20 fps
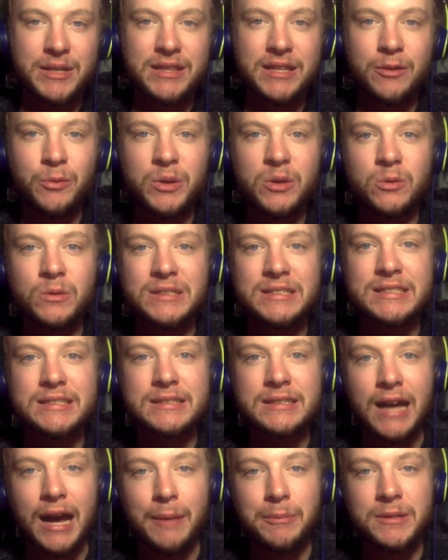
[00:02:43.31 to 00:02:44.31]
I think we only
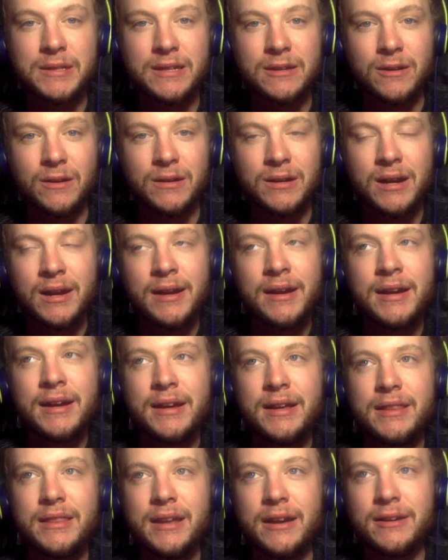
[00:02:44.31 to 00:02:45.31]
stopped their
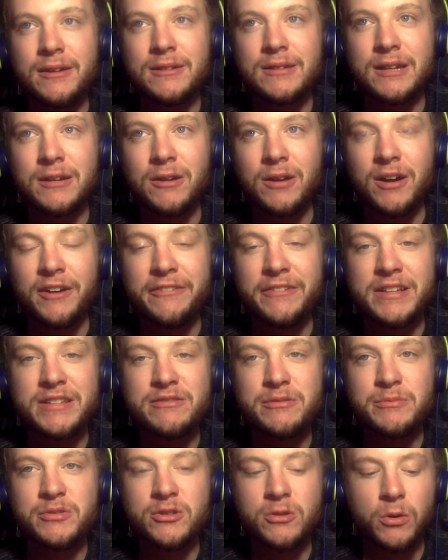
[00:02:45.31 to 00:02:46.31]
their their
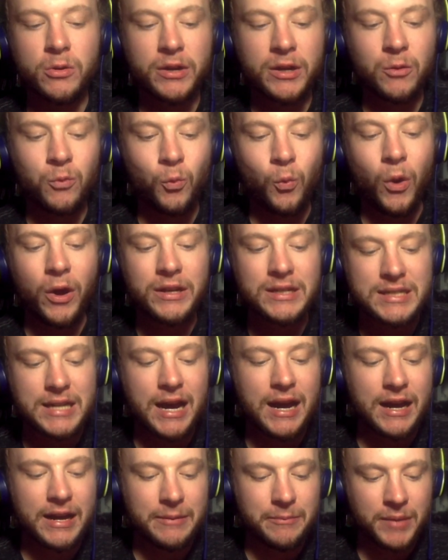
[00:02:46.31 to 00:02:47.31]
offense from scoring one
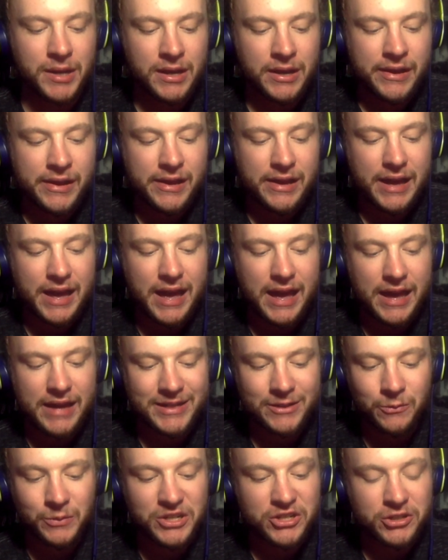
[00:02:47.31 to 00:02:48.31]
time,
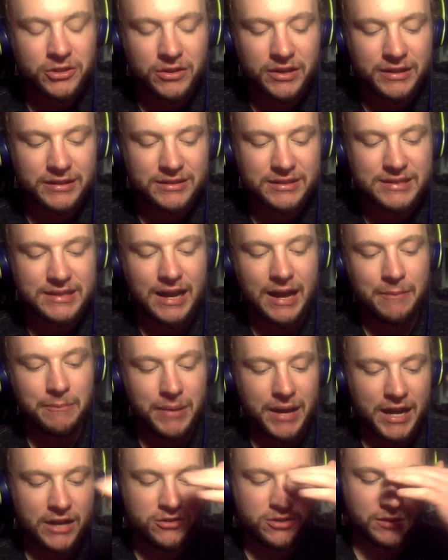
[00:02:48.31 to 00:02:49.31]
and we sure didn't
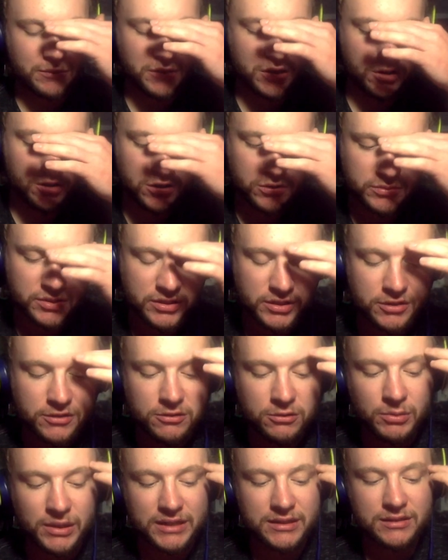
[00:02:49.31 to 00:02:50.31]
stop Patrick Mahomes. The
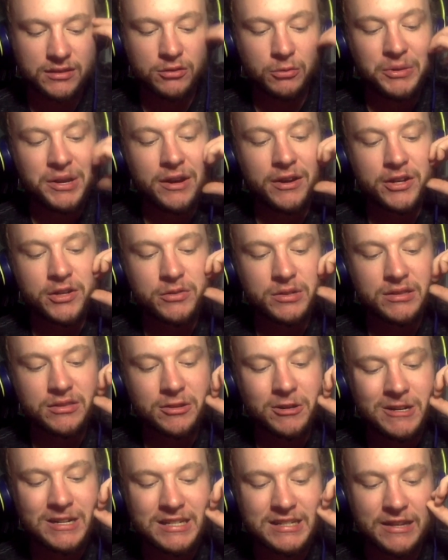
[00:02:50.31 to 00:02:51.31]
dude went three hundred
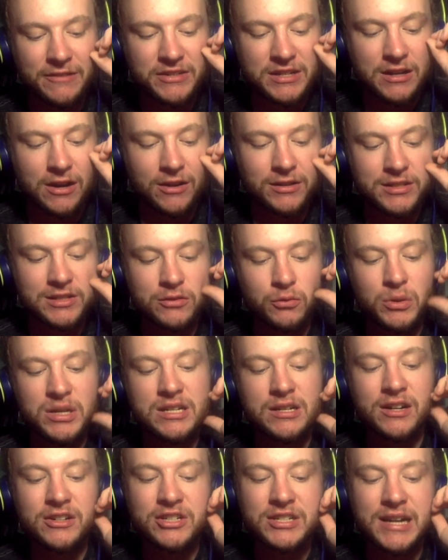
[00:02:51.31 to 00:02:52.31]
thirty-seven yards,
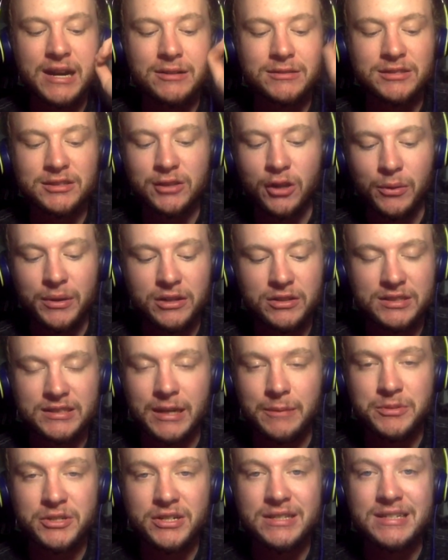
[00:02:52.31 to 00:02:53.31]
three touchdowns, no
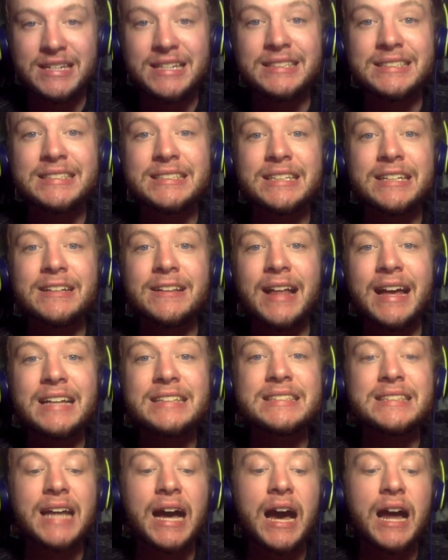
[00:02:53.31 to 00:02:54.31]
interceptions. He still
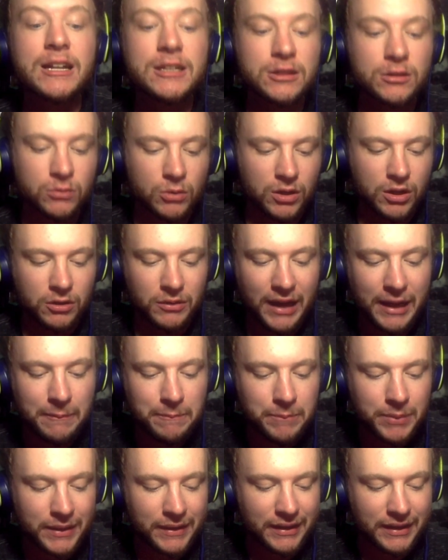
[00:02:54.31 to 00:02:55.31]
has not thrown a
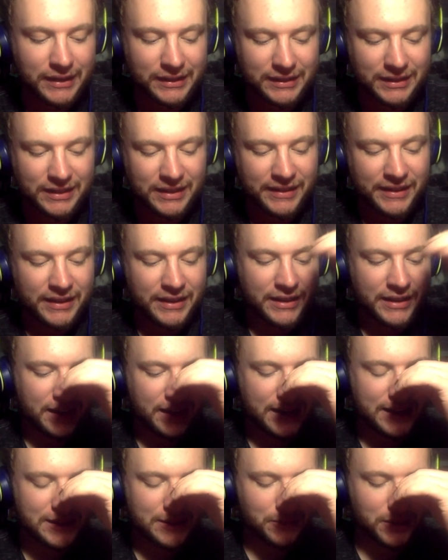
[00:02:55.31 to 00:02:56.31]
pick
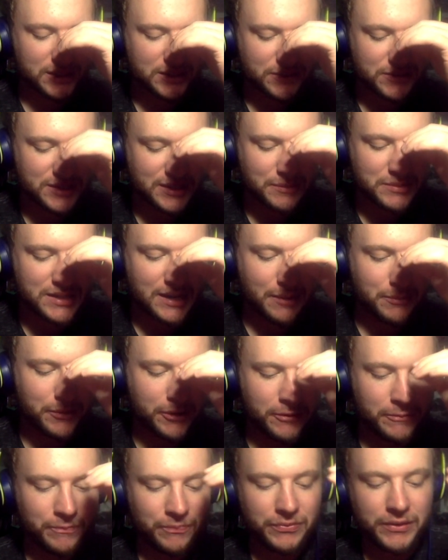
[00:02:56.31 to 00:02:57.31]
in the month of
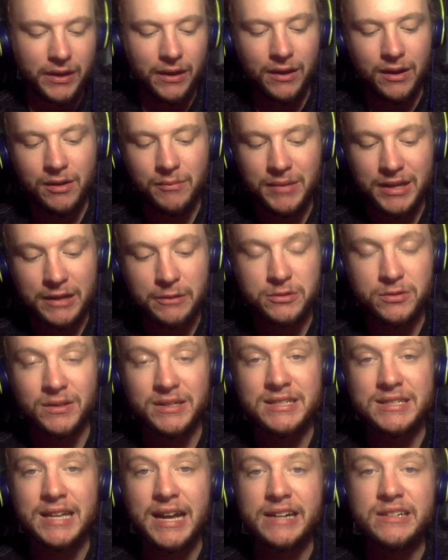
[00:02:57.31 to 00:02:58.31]
September, um, and he was
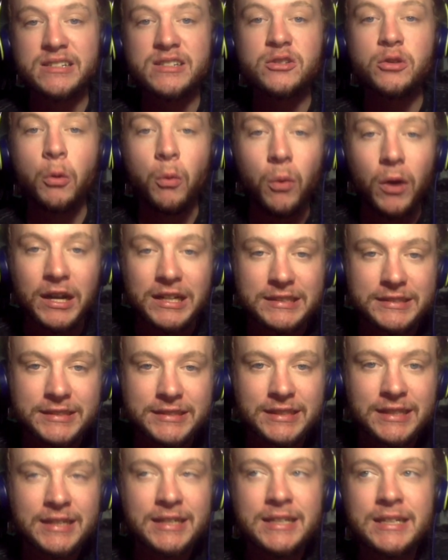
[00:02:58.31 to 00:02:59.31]
only sacked
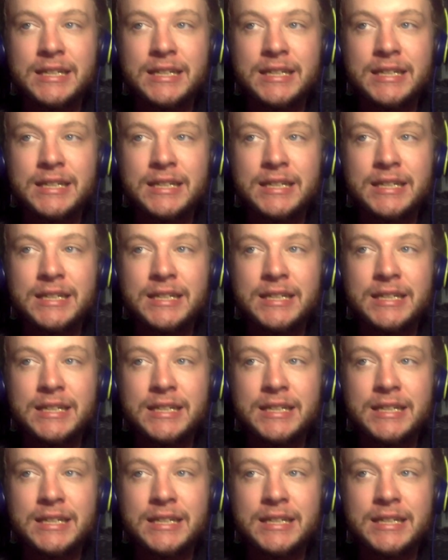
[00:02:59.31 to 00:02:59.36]
twice.